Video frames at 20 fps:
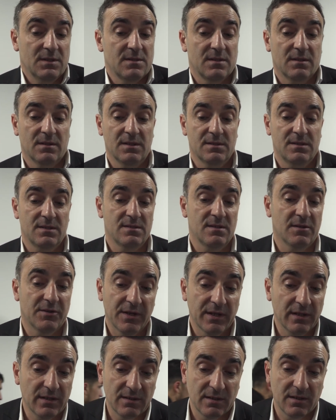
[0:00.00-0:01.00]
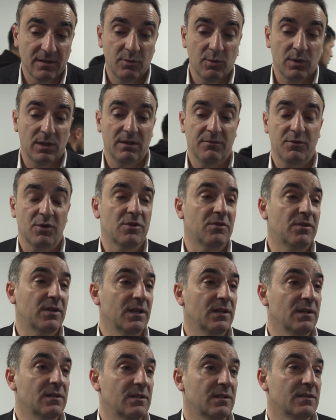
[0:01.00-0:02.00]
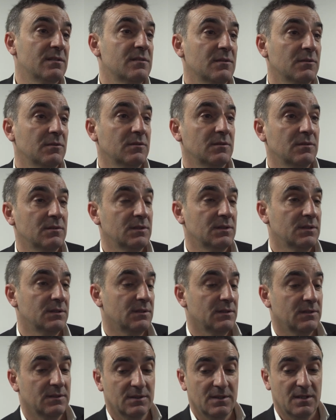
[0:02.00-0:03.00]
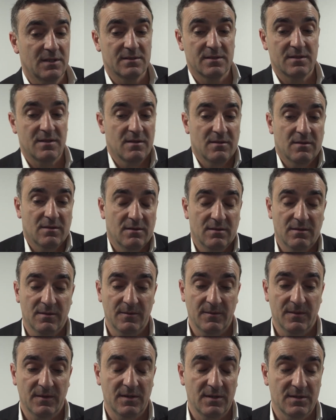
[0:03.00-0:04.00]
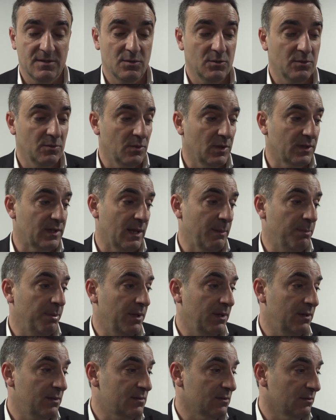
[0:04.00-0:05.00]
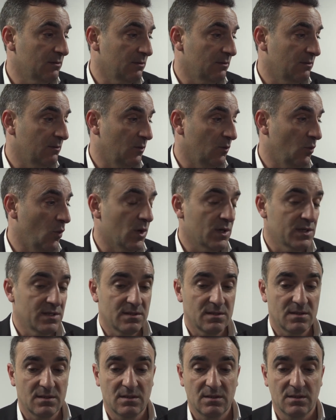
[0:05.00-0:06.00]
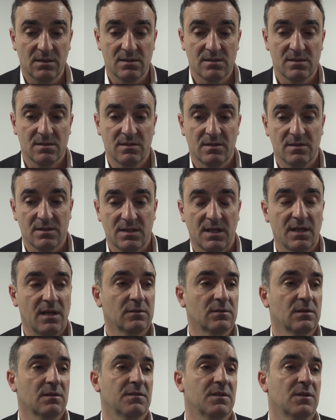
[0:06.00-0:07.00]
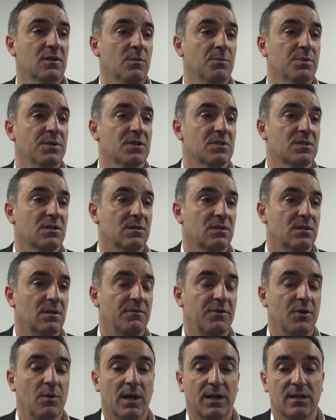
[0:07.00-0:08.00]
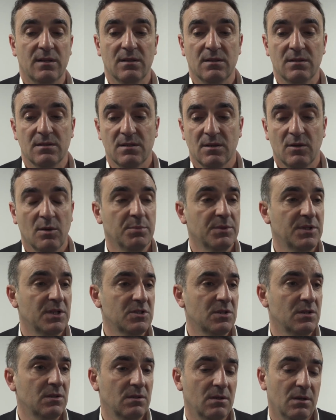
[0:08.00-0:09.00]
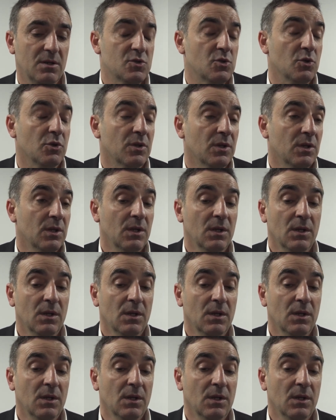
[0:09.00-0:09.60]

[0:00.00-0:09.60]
listen, this is the reality. We live with the reality. So uh, this is, the, is the what happened. So worst is uh, stay out of the competition. If you are in the competition, it's good.